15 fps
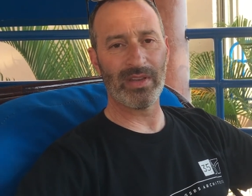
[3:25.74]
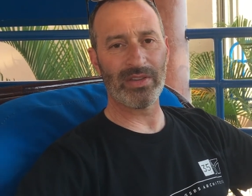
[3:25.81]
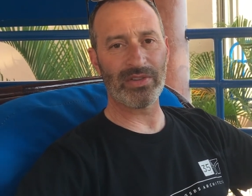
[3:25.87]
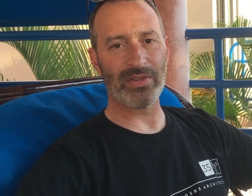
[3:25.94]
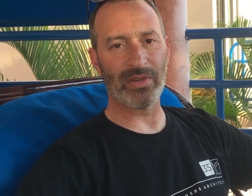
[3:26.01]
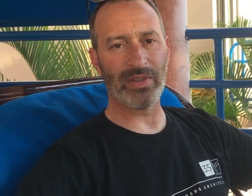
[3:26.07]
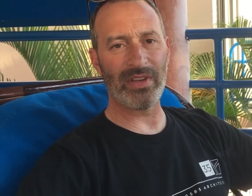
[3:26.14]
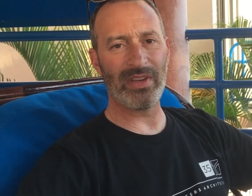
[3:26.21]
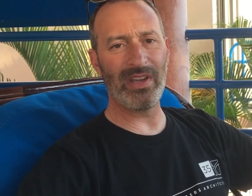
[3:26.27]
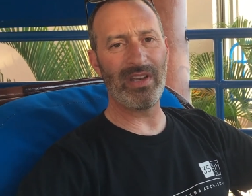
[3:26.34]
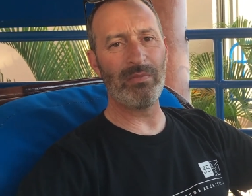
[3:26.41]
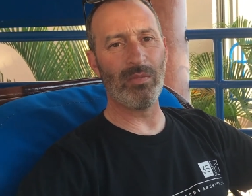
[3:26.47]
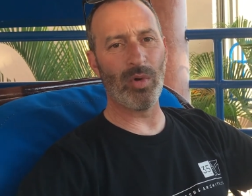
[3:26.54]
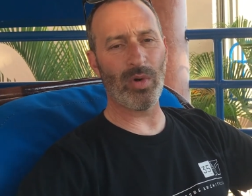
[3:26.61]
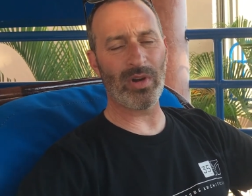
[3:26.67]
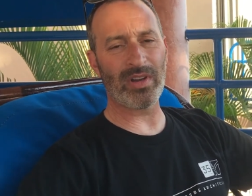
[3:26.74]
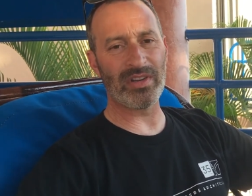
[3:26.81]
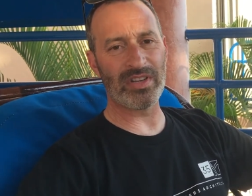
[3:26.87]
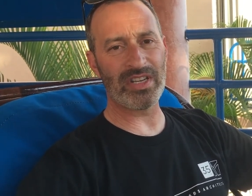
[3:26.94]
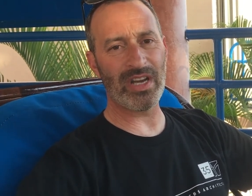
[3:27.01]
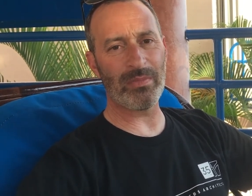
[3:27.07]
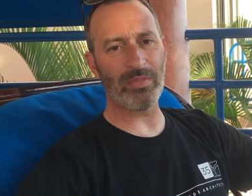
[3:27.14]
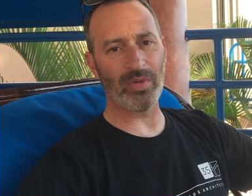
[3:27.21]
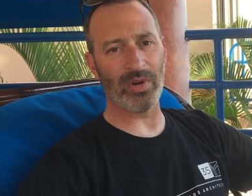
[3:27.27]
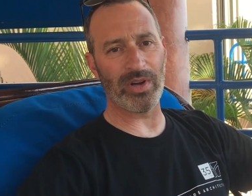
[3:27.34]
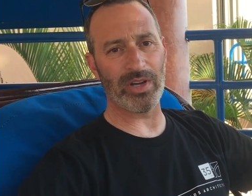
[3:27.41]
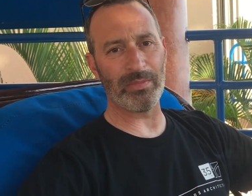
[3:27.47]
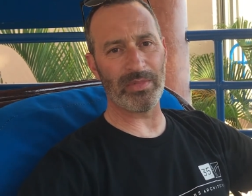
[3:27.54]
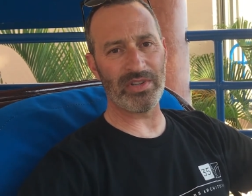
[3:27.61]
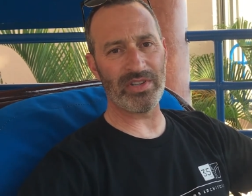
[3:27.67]
So they need more
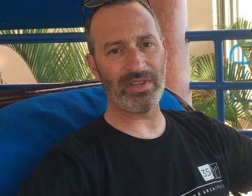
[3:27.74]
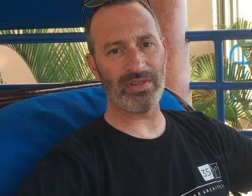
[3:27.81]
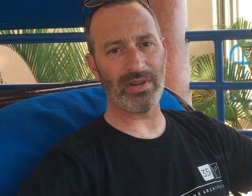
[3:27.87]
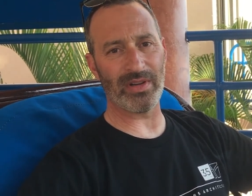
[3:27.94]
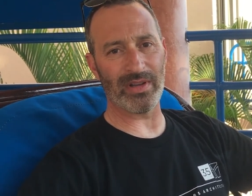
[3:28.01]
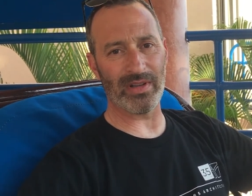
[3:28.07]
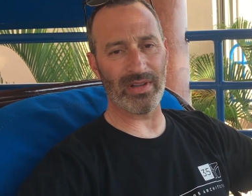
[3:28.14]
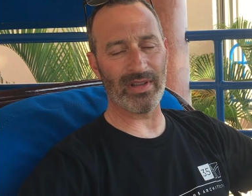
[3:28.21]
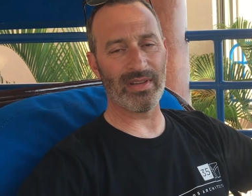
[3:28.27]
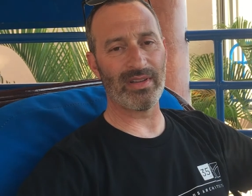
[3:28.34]
contemporary material.